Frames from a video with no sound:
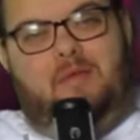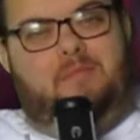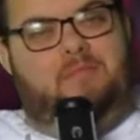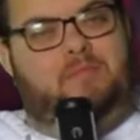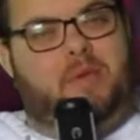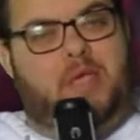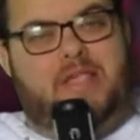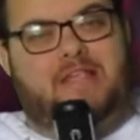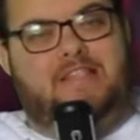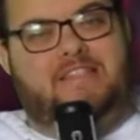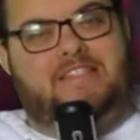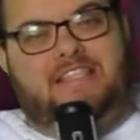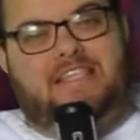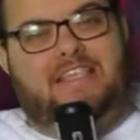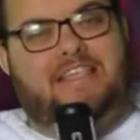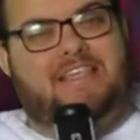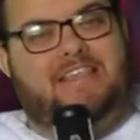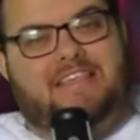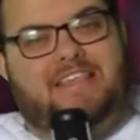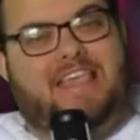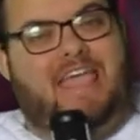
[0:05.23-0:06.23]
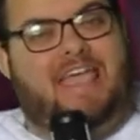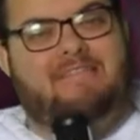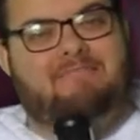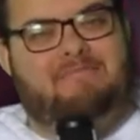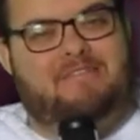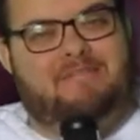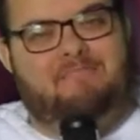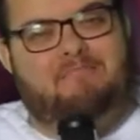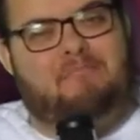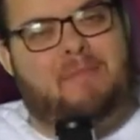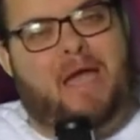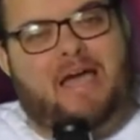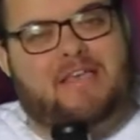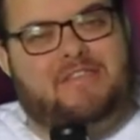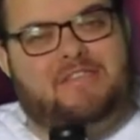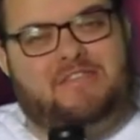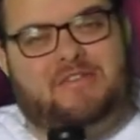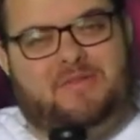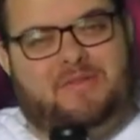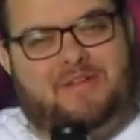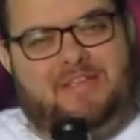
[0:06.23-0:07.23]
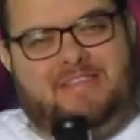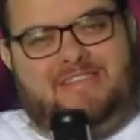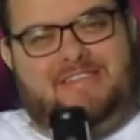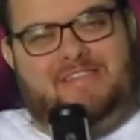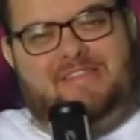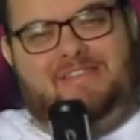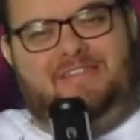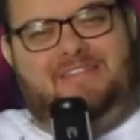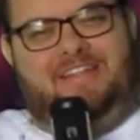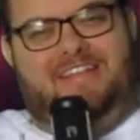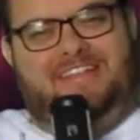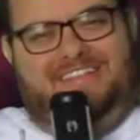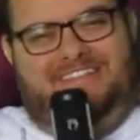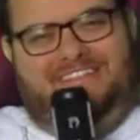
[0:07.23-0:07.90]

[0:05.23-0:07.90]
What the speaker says: PC gaming master race and,